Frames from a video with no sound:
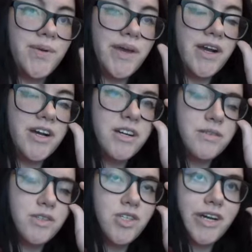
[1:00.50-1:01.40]
we are
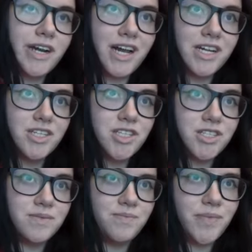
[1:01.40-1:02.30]
trying to
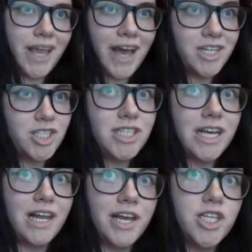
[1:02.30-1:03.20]
catch Catch the
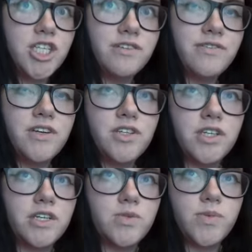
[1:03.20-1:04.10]
Glacier Fish.
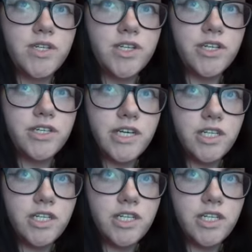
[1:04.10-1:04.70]
It's winter, day